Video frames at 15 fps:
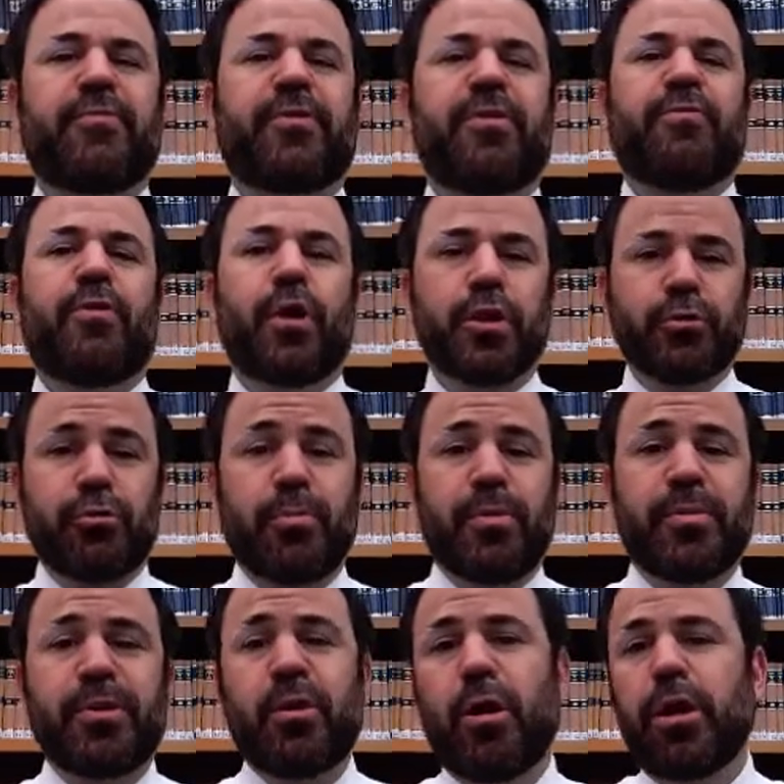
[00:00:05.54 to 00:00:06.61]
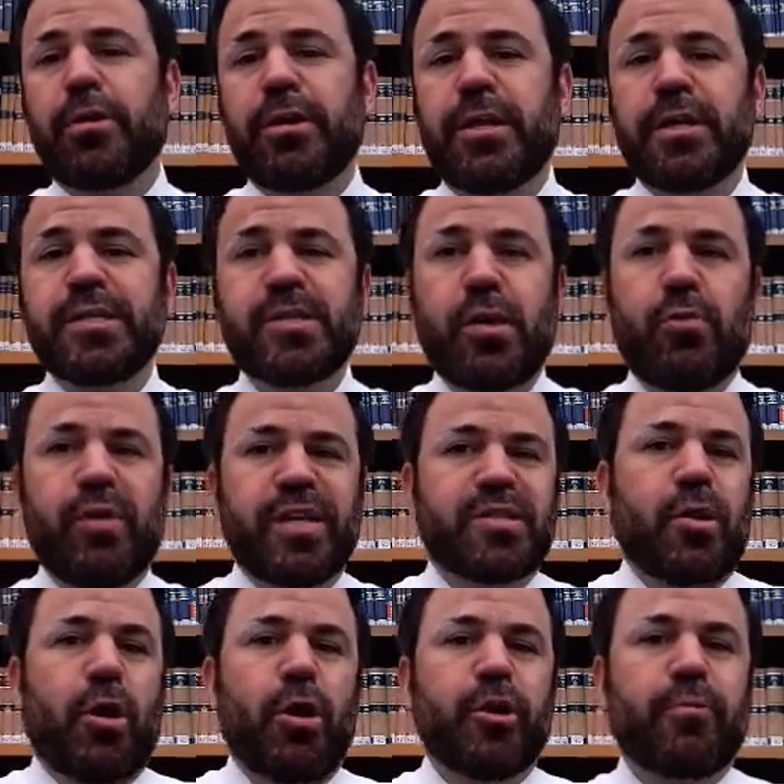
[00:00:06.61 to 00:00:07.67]
of a vulnerable minority is always
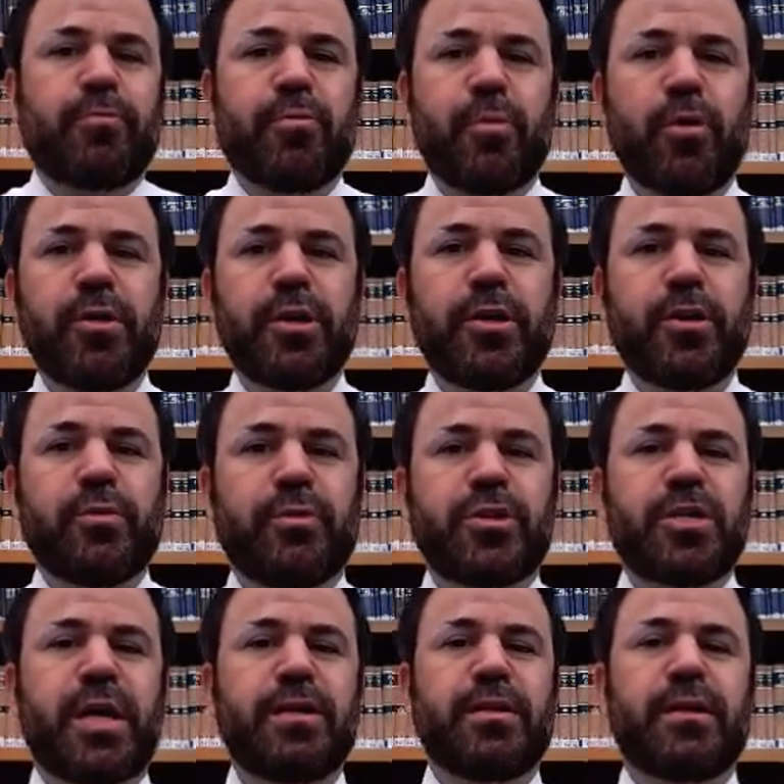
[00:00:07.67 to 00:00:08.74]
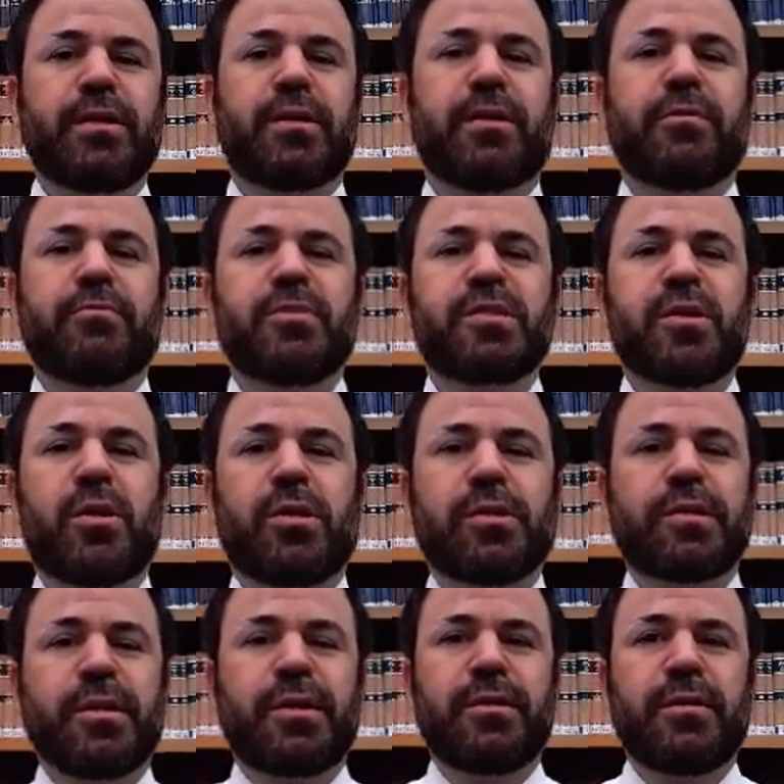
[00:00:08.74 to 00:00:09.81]
hard. Promoting your agenda can
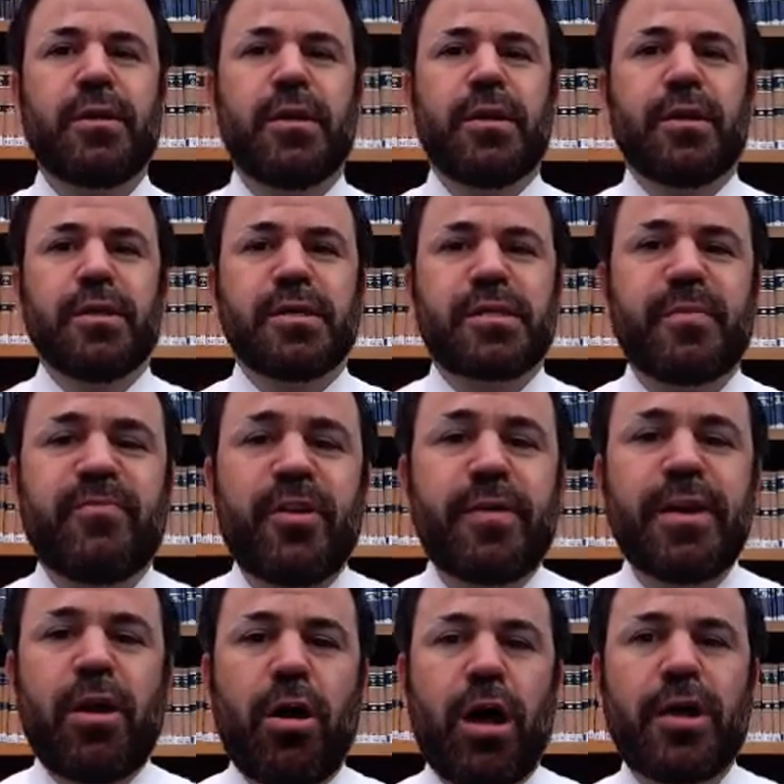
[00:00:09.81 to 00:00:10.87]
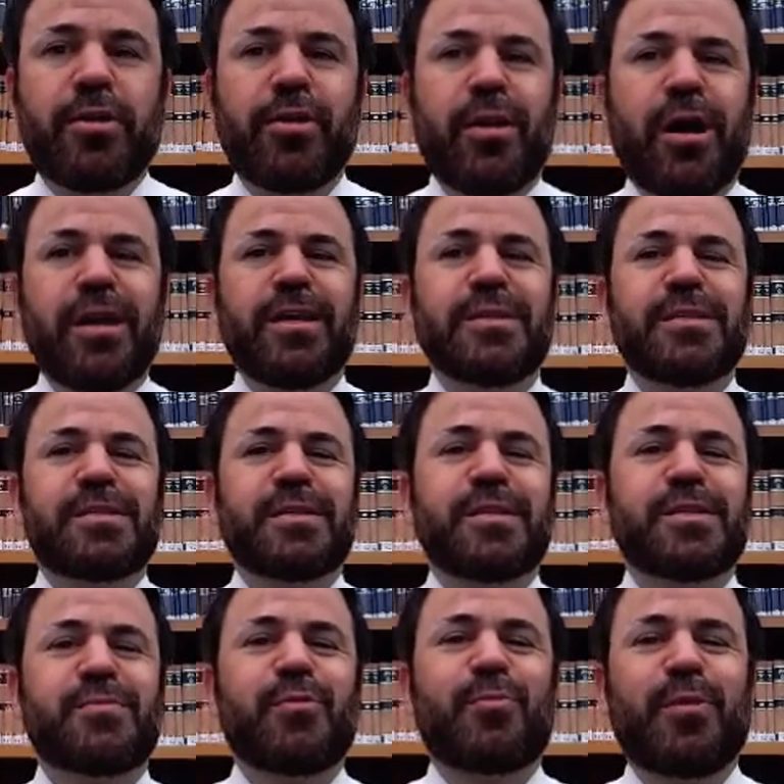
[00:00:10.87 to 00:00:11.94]
result in some very odd
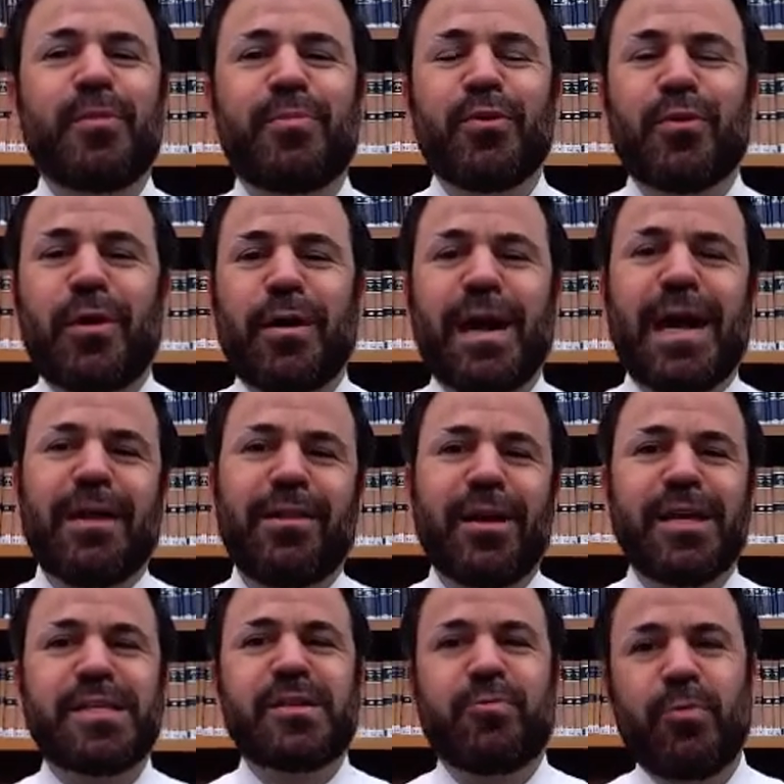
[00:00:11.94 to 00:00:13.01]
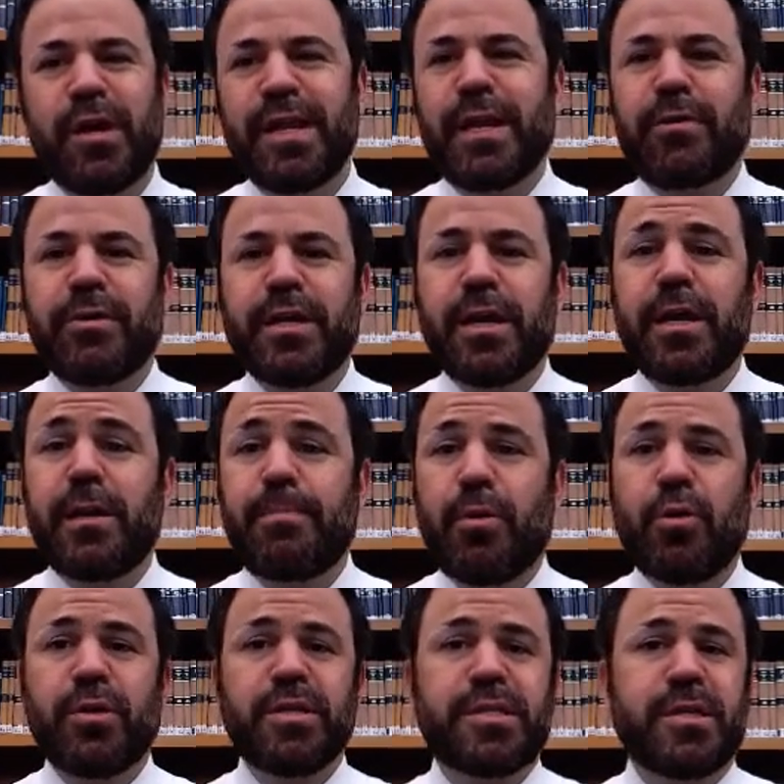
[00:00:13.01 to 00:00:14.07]
alliances with people who are allies in one area and
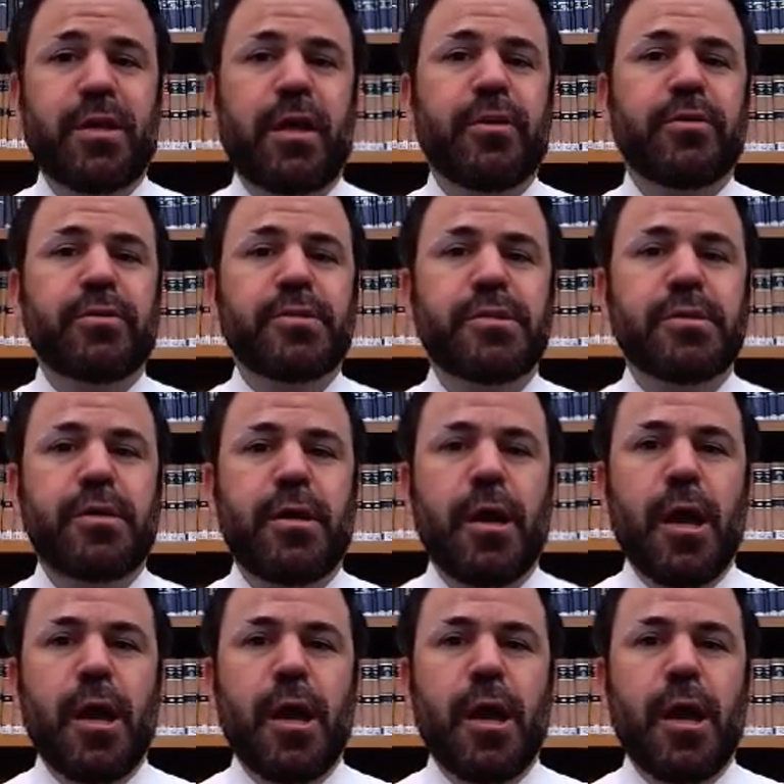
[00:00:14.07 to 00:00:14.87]
opponents in others.